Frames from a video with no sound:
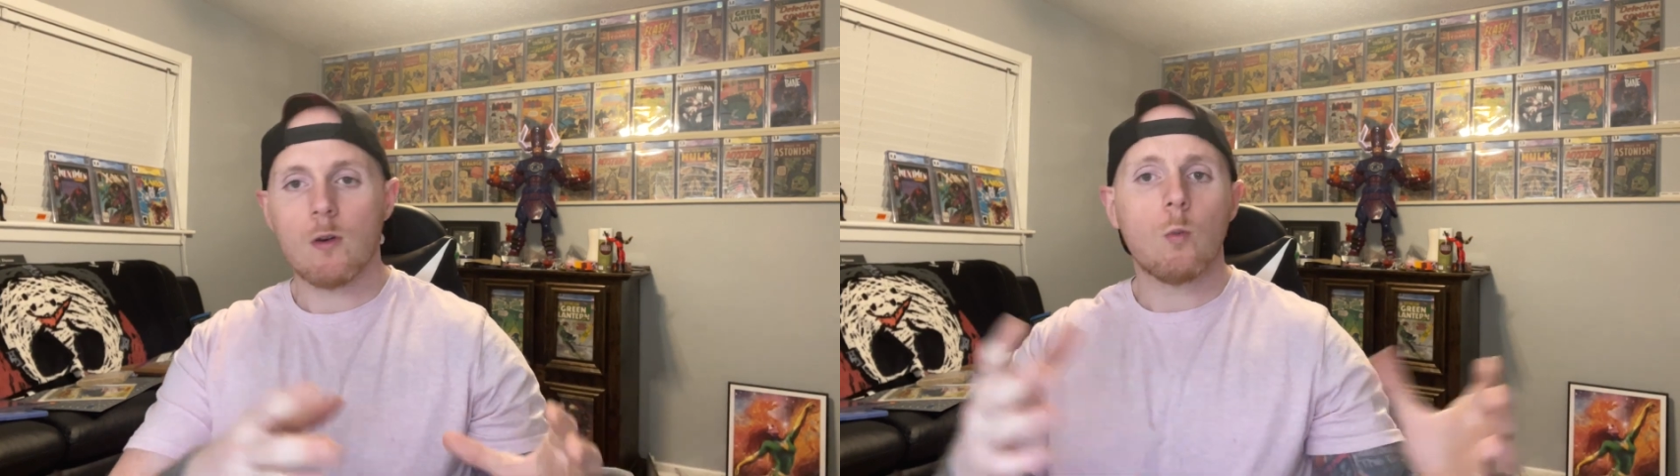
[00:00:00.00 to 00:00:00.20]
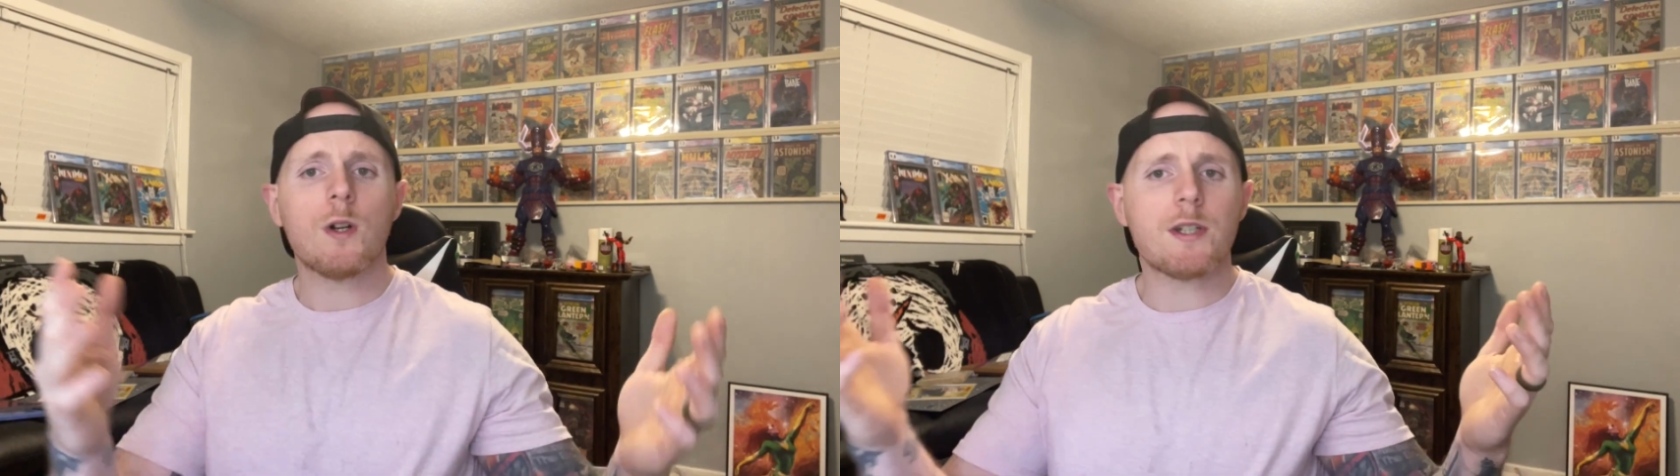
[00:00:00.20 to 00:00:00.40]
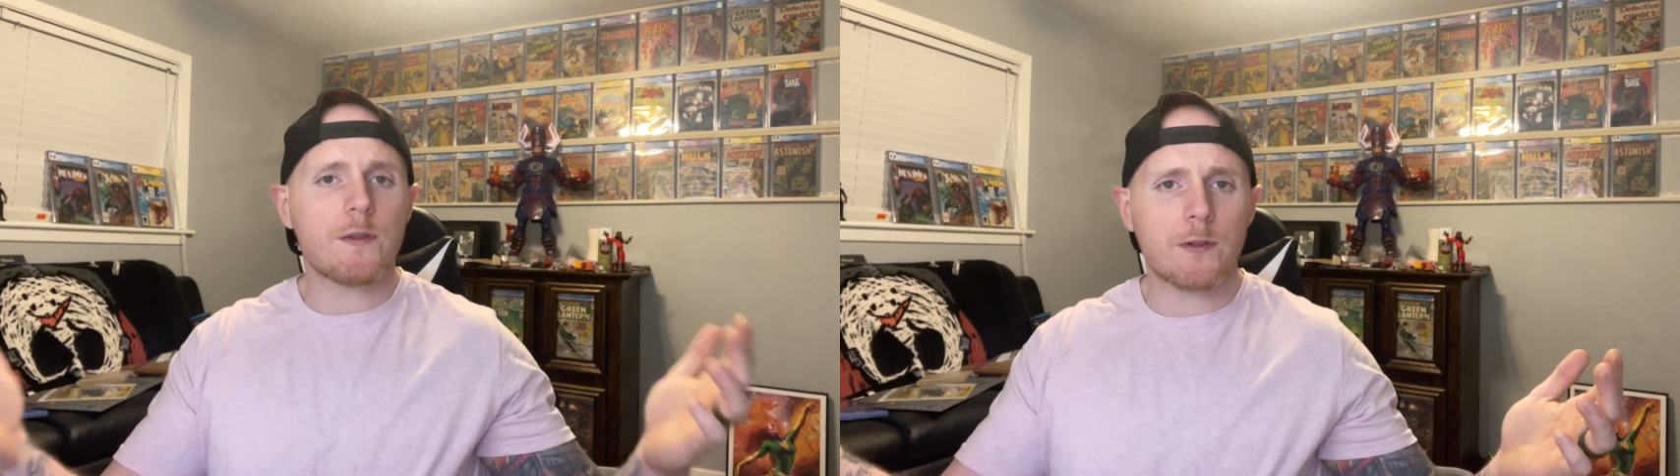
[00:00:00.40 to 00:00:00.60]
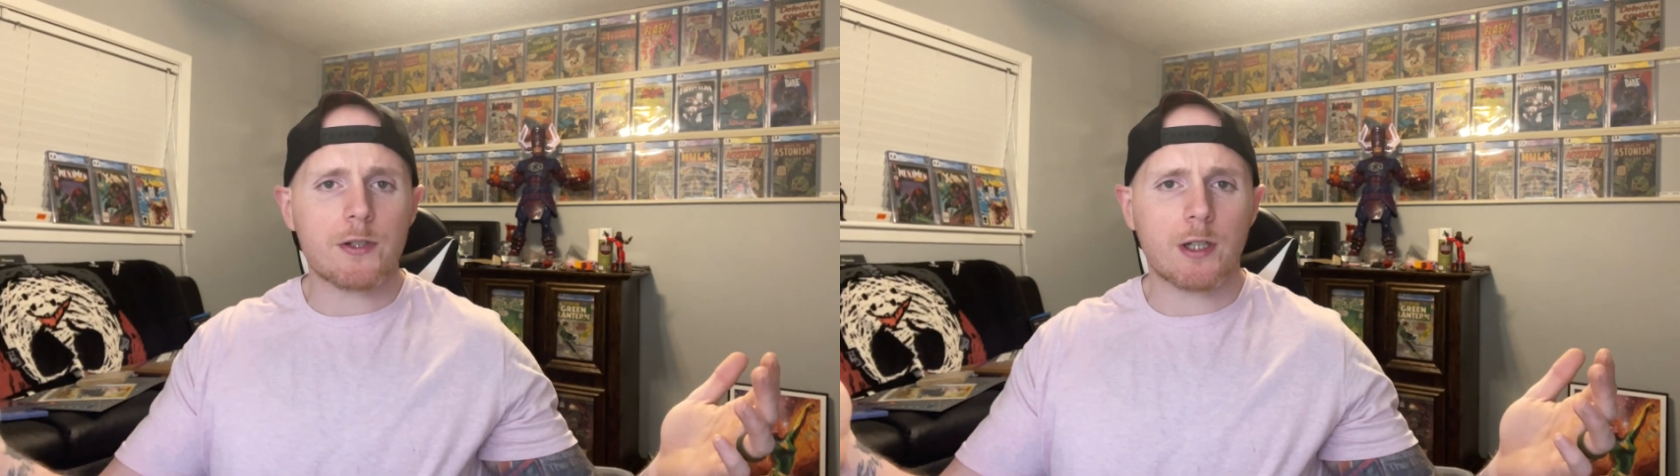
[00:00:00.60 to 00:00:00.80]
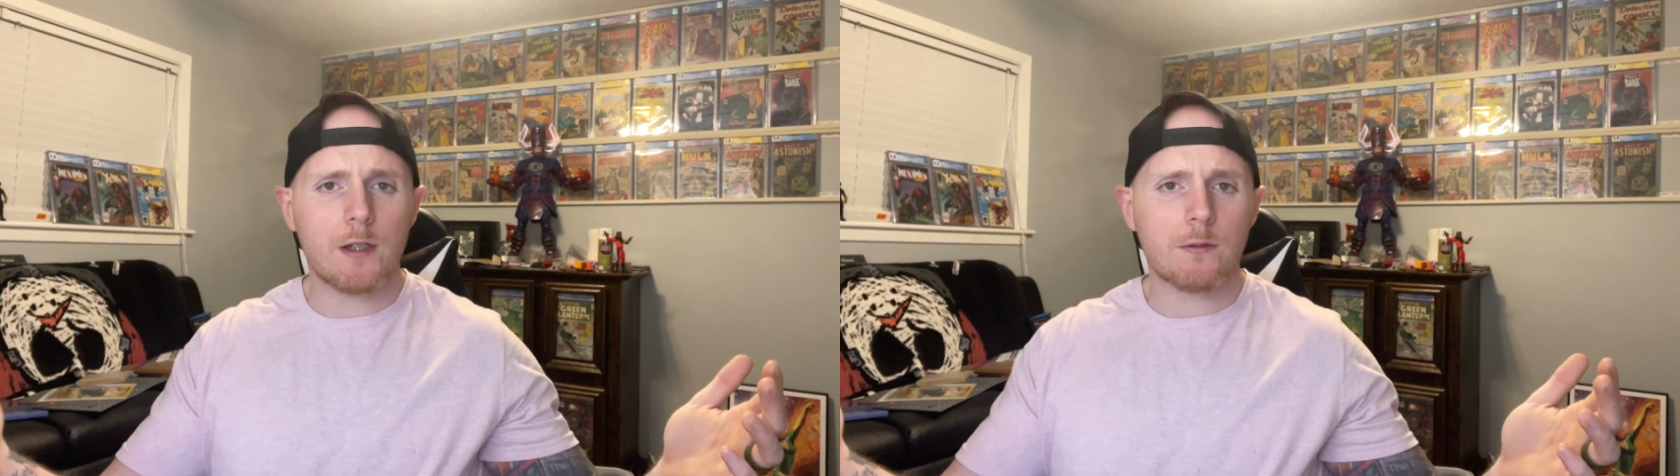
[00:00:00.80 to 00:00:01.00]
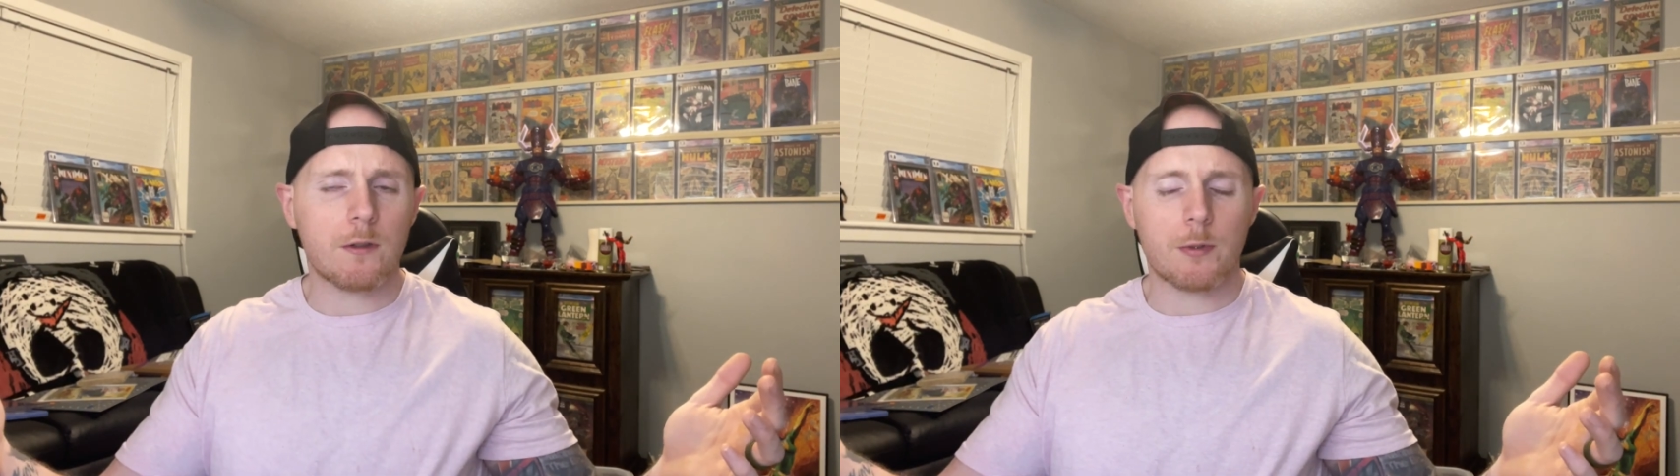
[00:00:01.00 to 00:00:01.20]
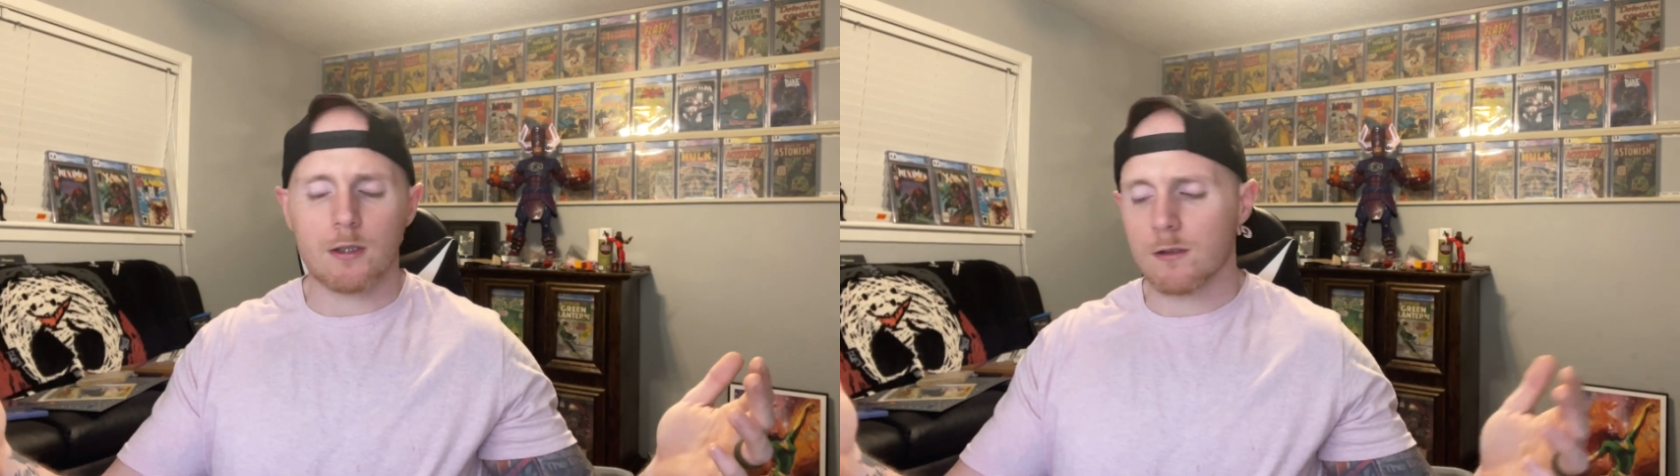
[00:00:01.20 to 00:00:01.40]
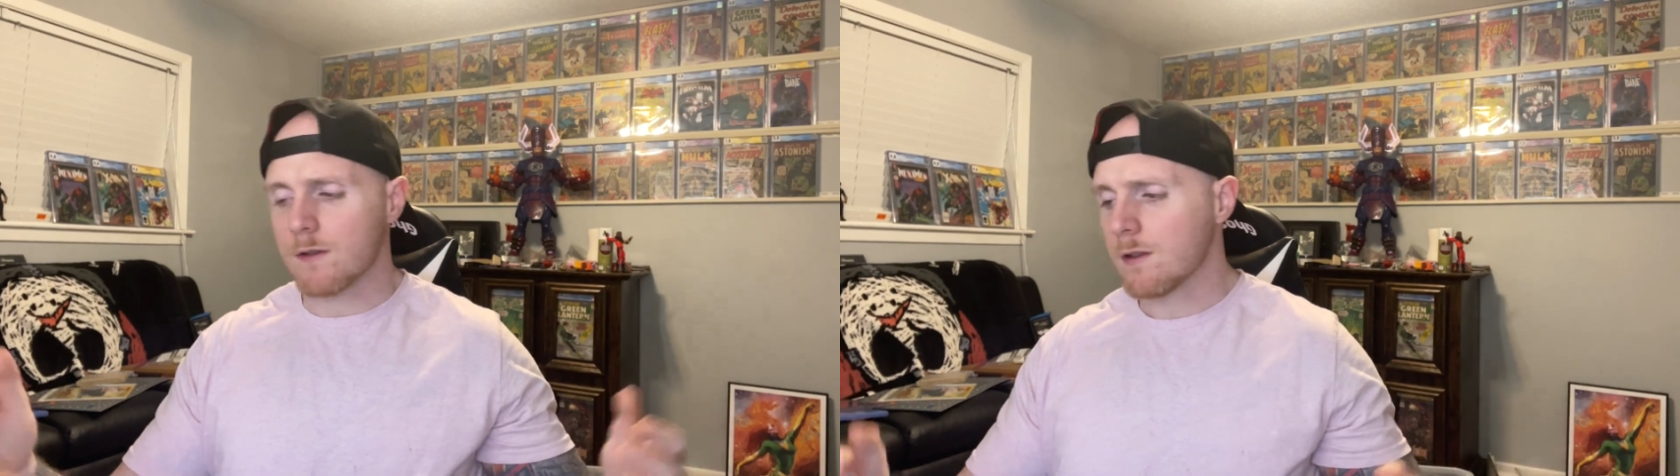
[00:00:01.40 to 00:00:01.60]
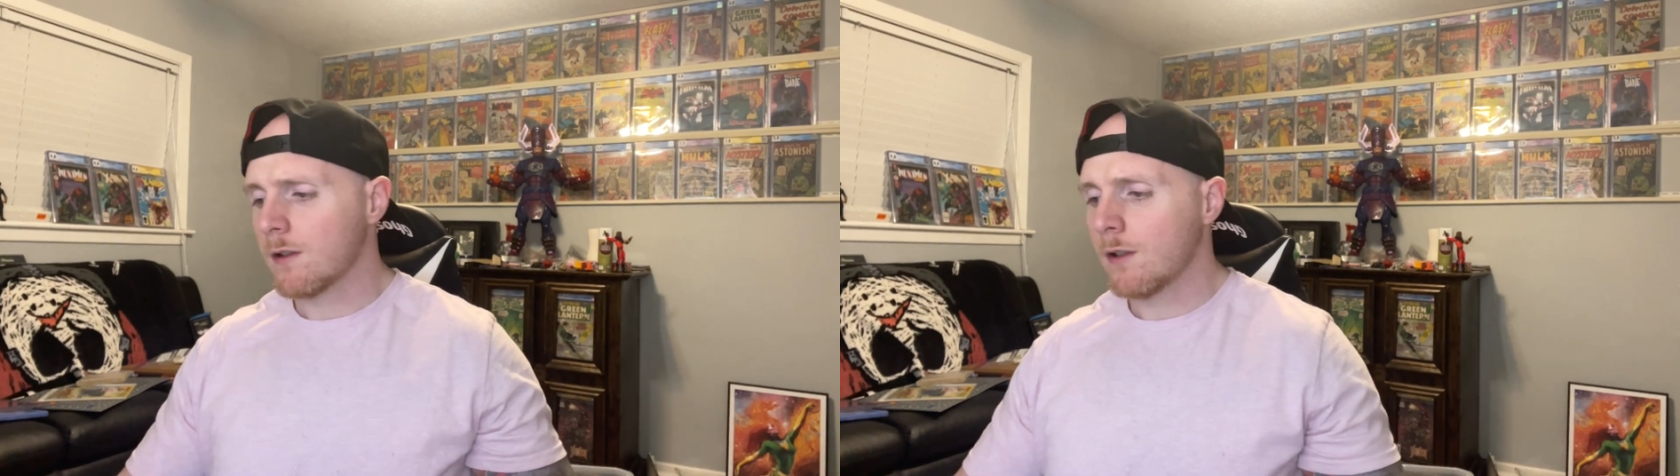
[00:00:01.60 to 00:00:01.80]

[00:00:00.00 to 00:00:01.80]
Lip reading: what's his first cover appearance?